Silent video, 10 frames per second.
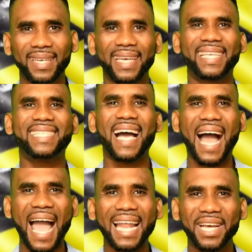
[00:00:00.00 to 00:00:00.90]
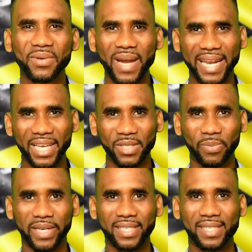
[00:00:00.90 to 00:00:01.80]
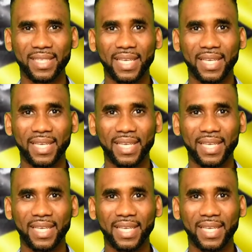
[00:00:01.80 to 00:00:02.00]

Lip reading: is Islandwide Express,